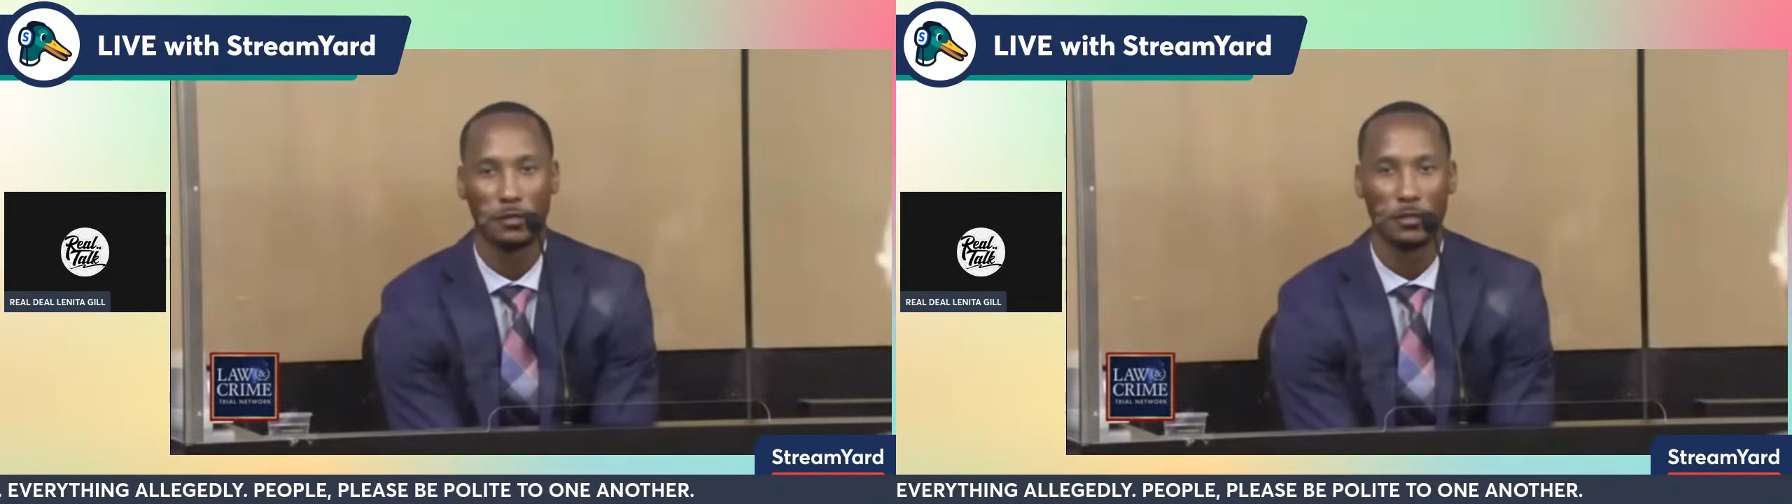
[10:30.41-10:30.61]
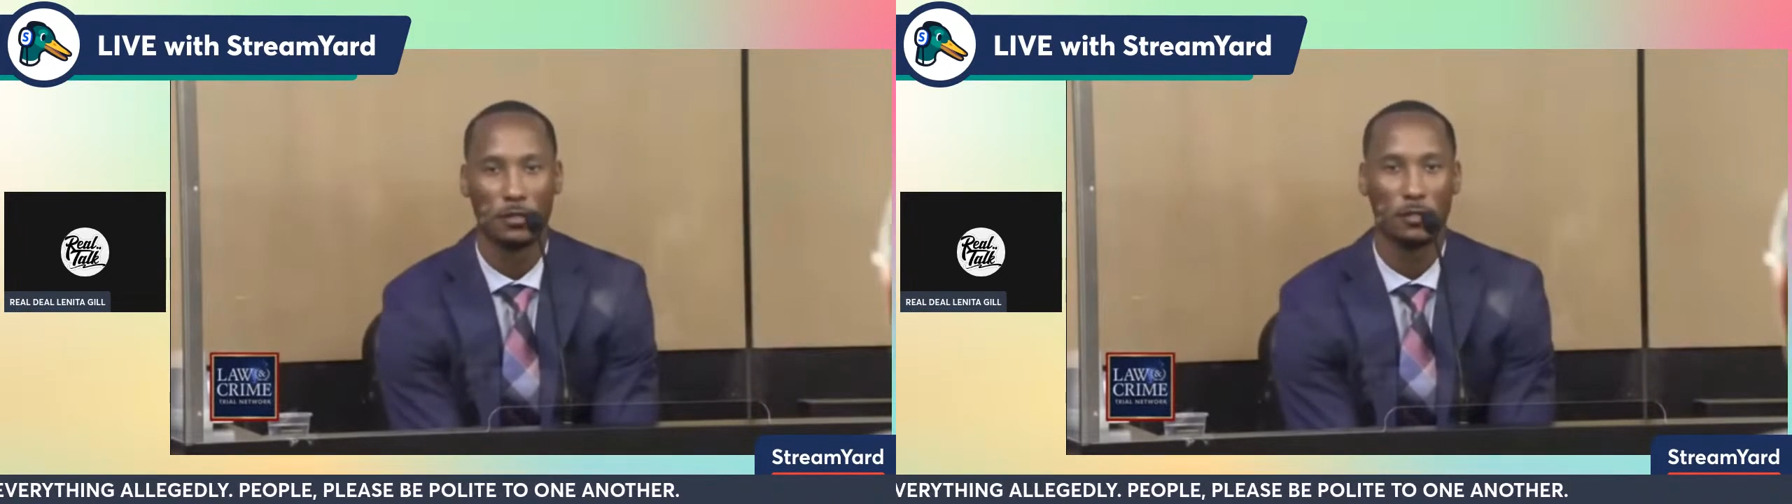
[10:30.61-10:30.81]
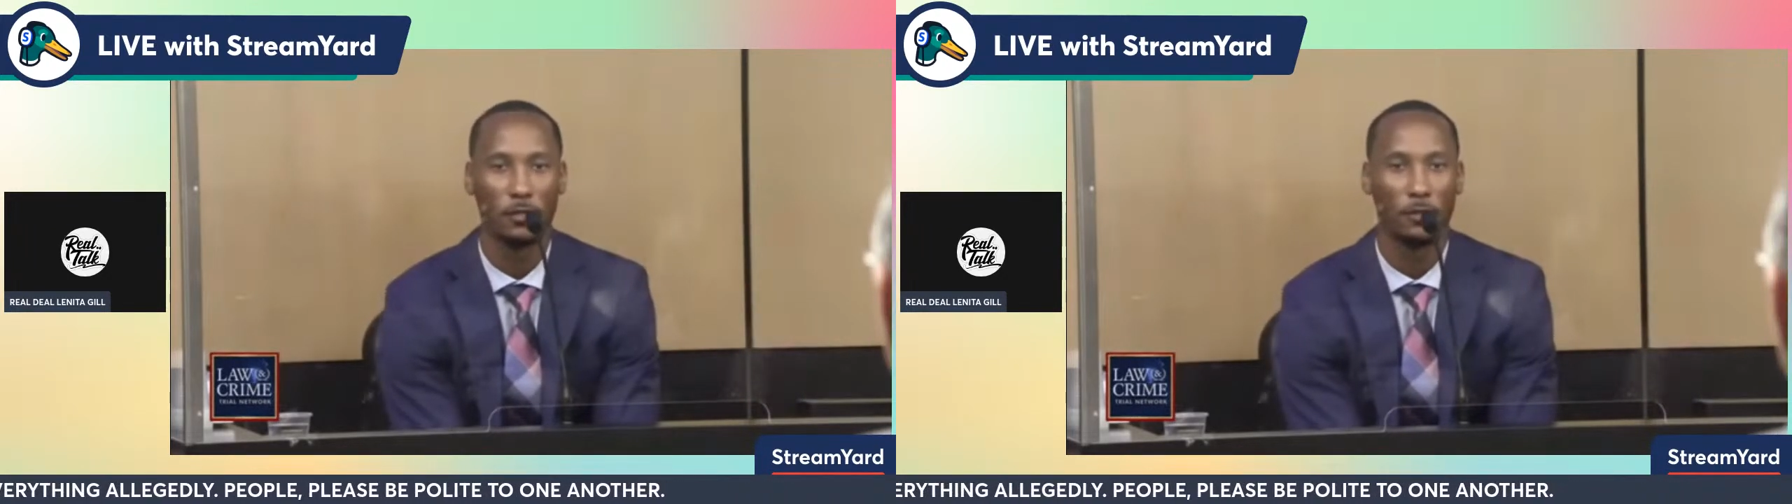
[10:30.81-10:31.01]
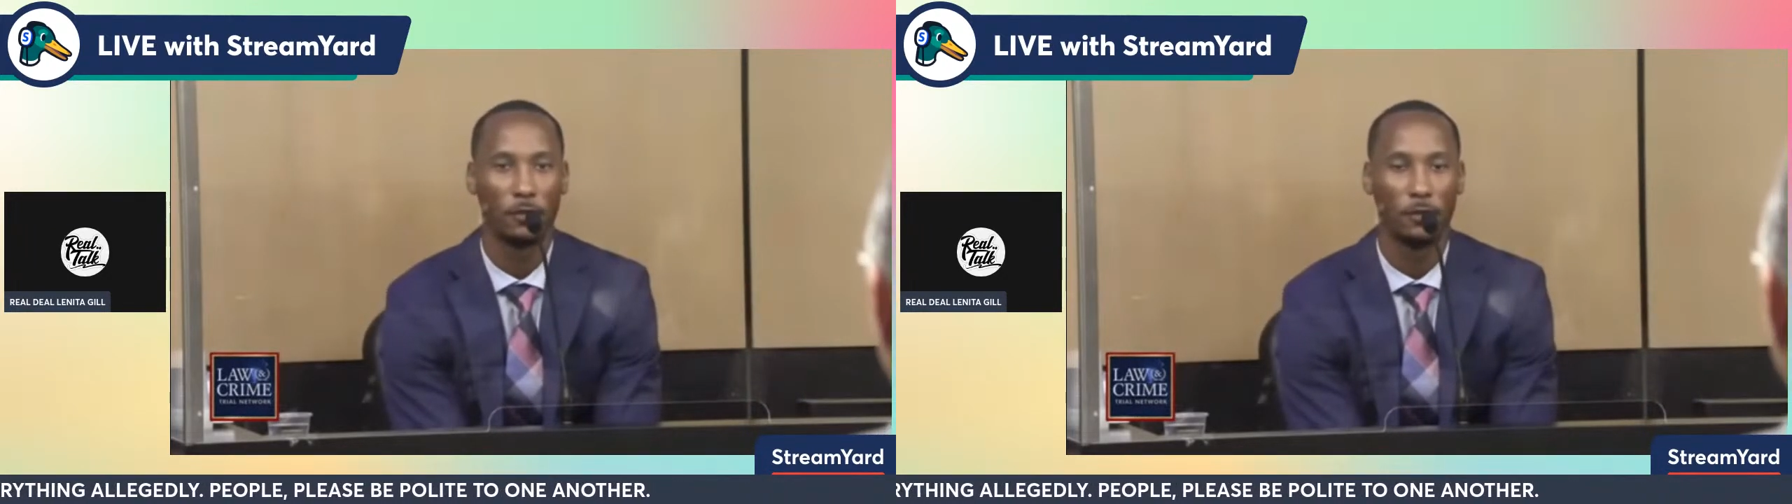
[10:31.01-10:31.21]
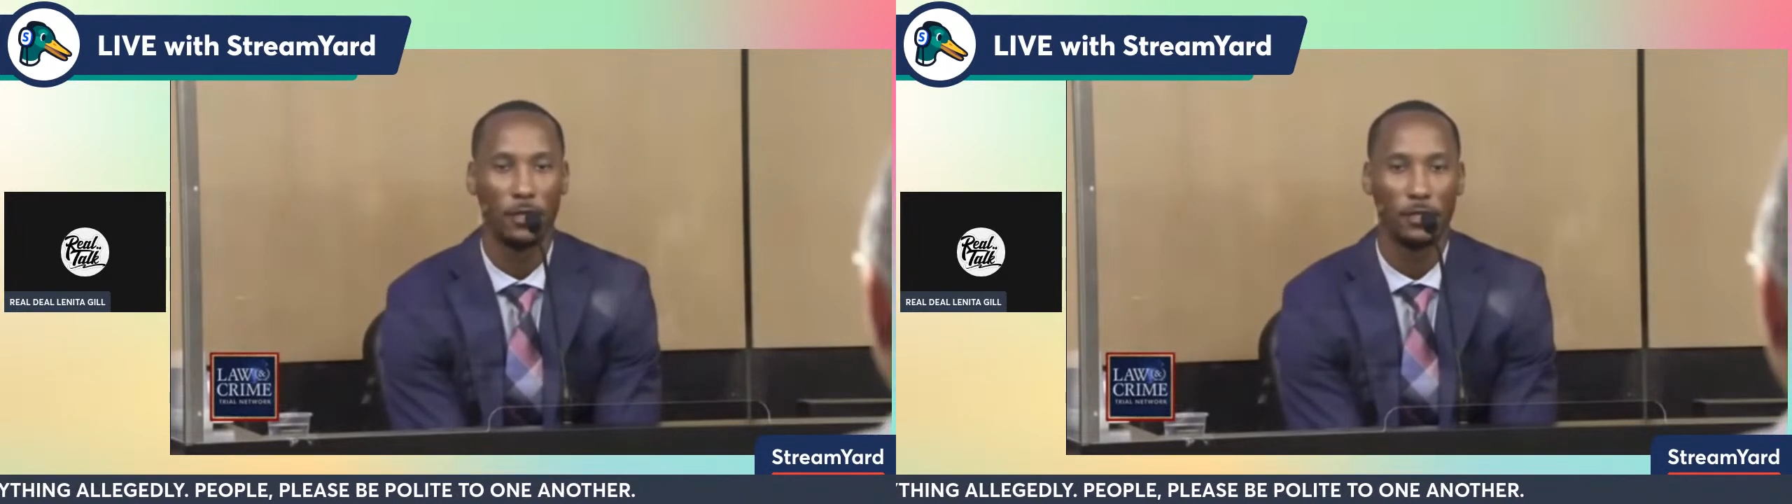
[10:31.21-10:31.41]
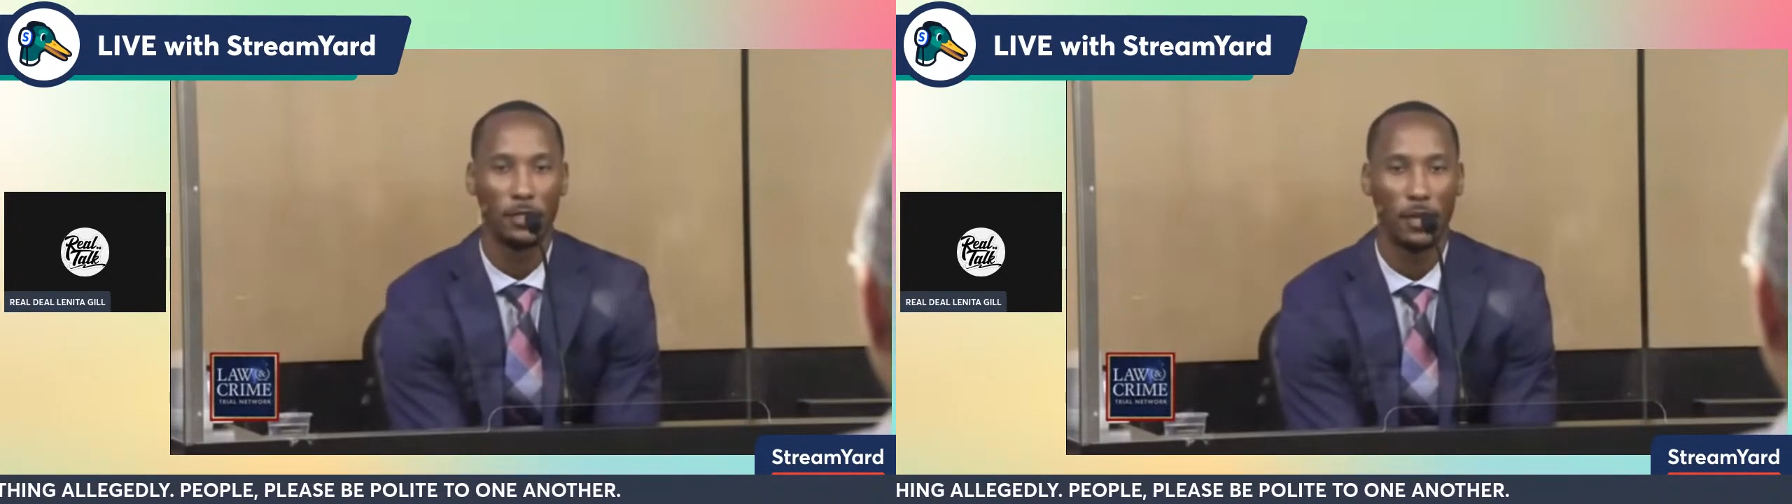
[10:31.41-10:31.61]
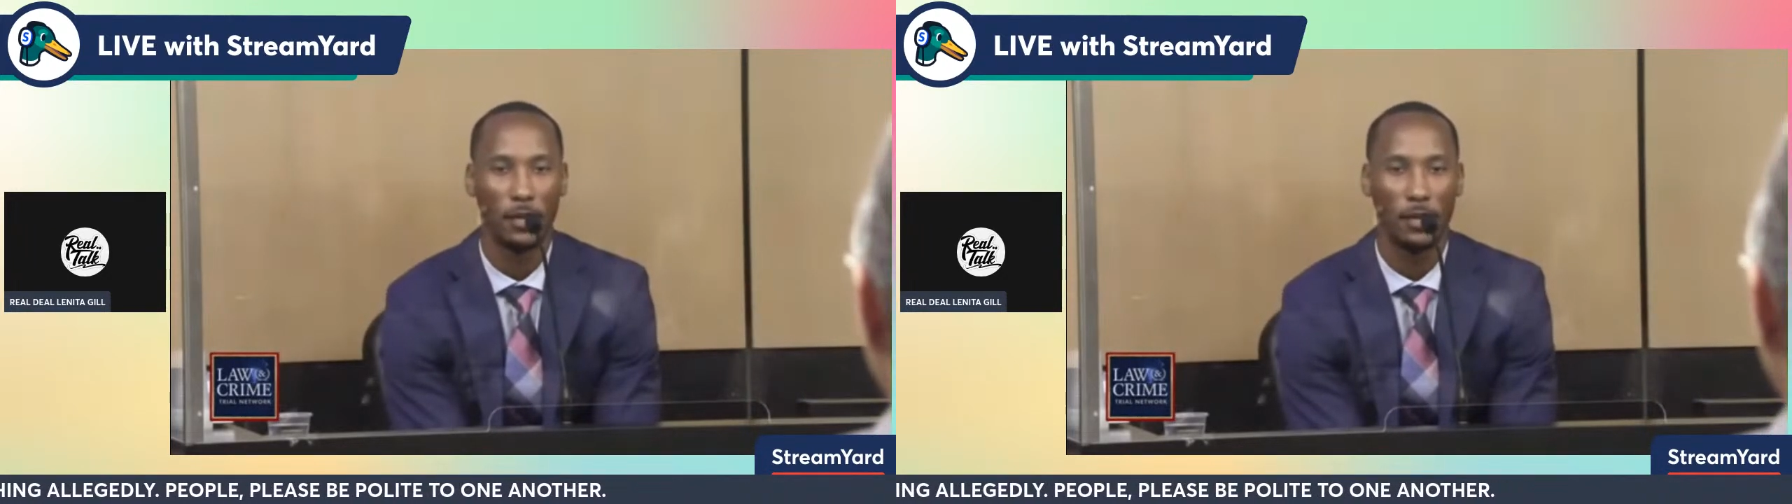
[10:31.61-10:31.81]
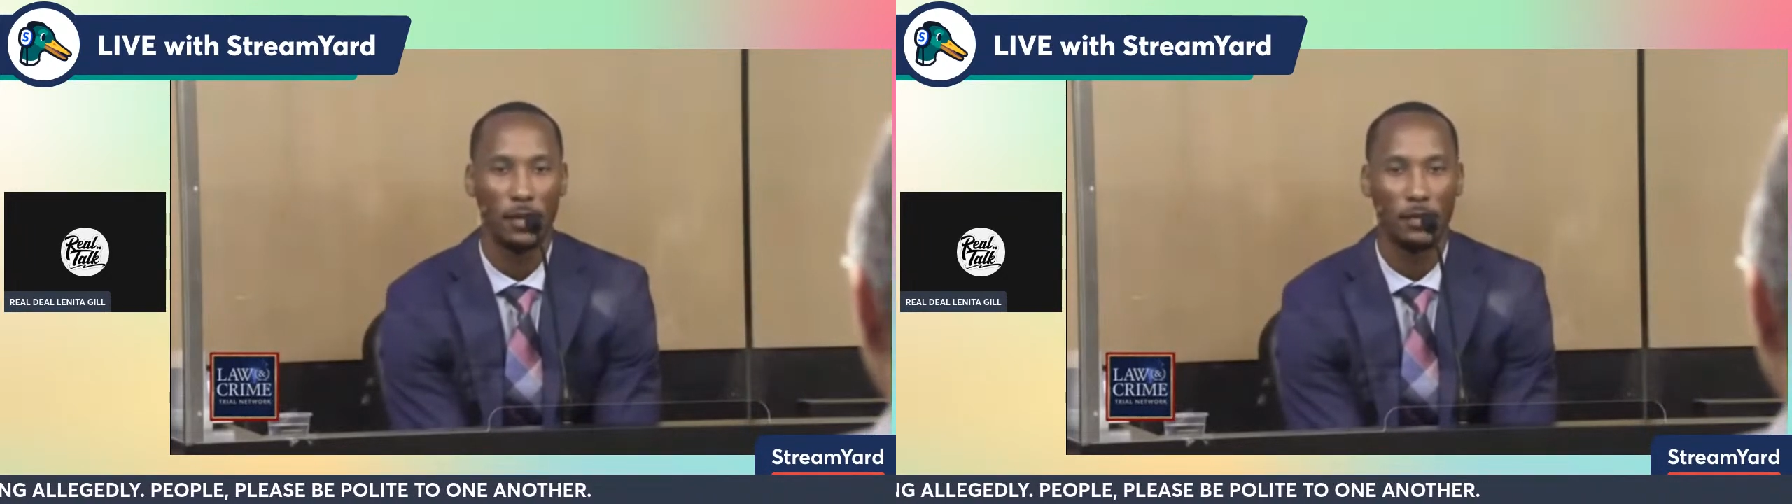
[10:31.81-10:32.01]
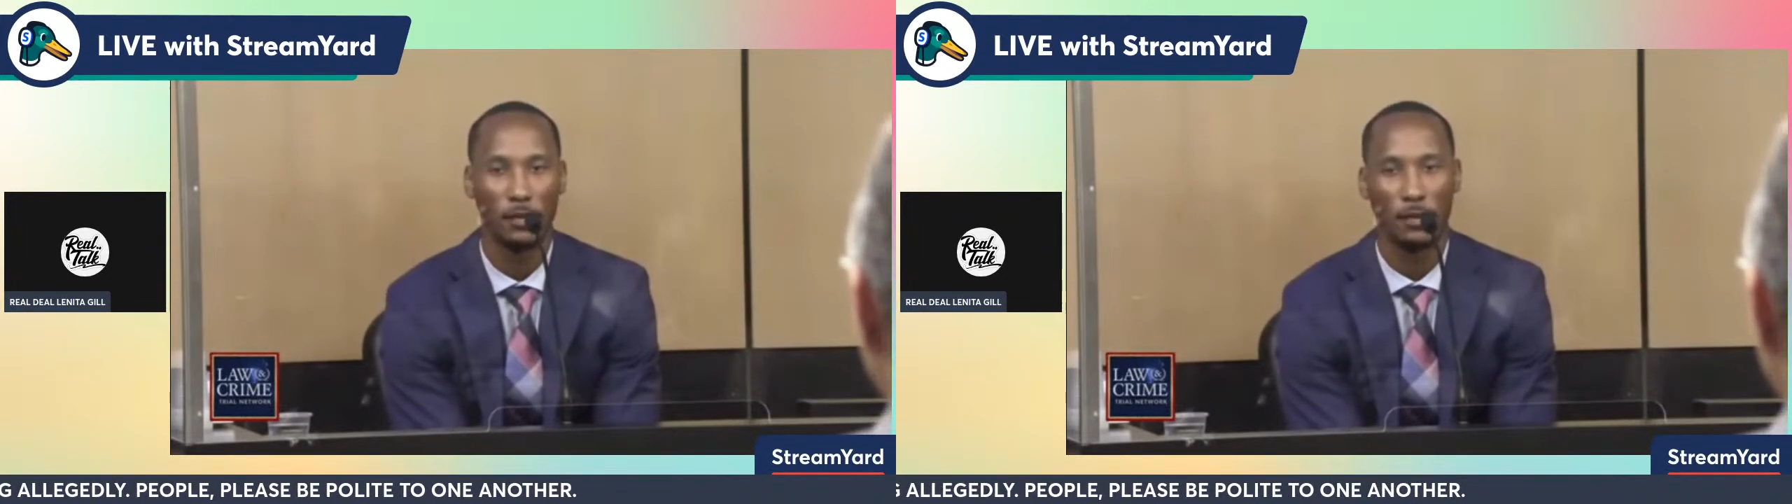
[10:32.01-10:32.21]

and she's going outside,